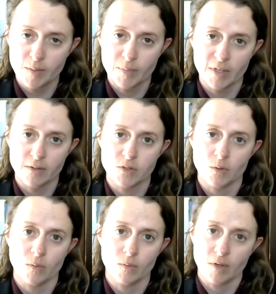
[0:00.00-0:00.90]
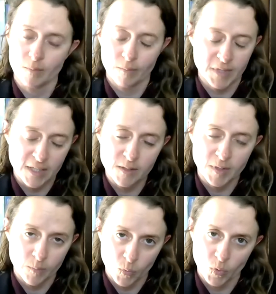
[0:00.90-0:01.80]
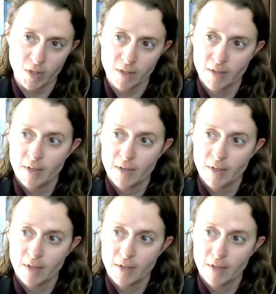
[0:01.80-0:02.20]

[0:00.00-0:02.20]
but also tend to be more